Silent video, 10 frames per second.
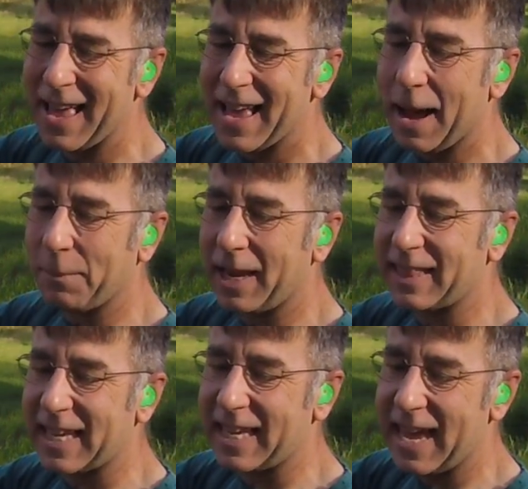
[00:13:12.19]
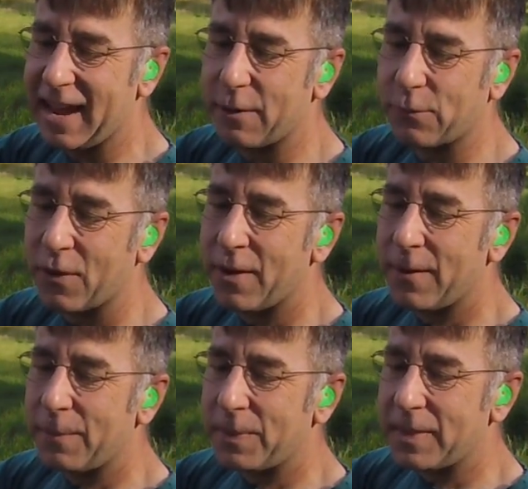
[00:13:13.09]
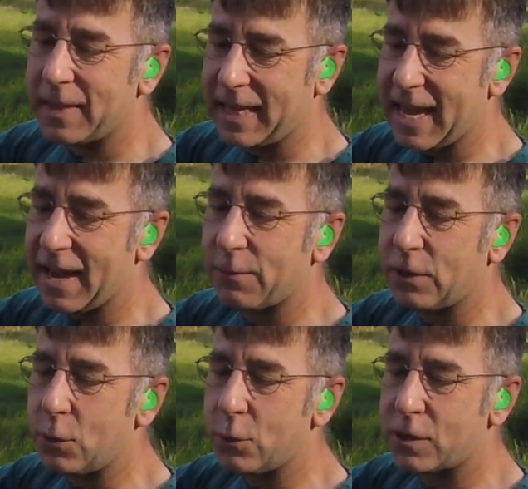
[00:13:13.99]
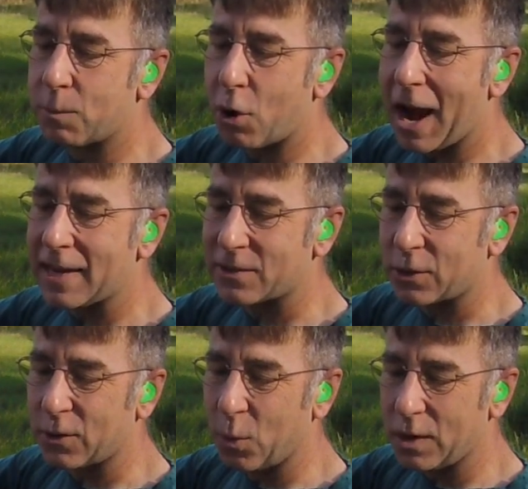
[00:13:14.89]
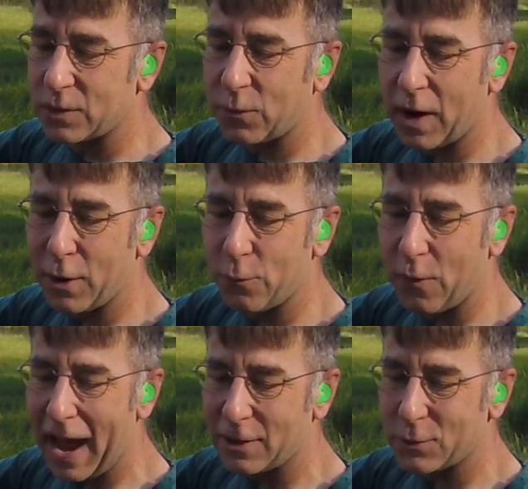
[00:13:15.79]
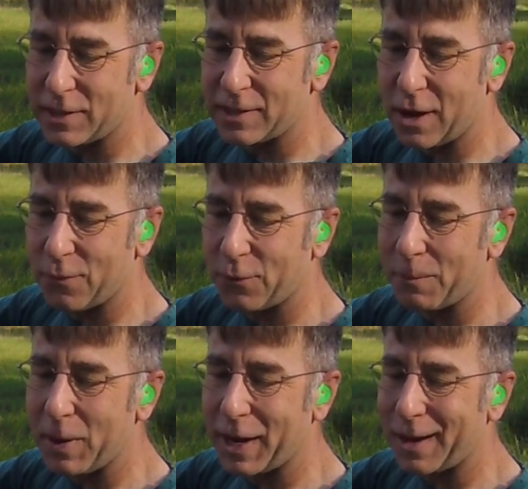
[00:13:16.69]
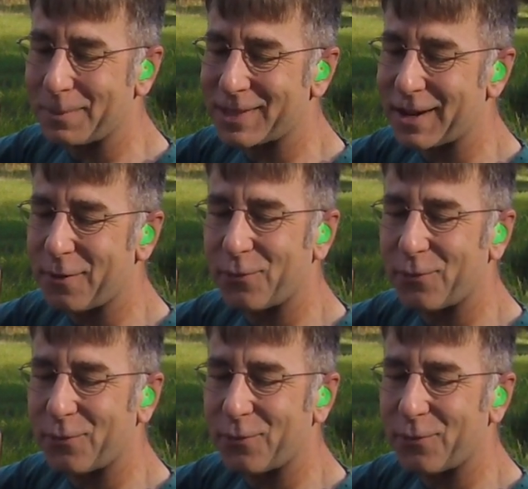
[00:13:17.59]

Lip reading: I'm like the king of used brass or once fired factory stuff or pickup stuff.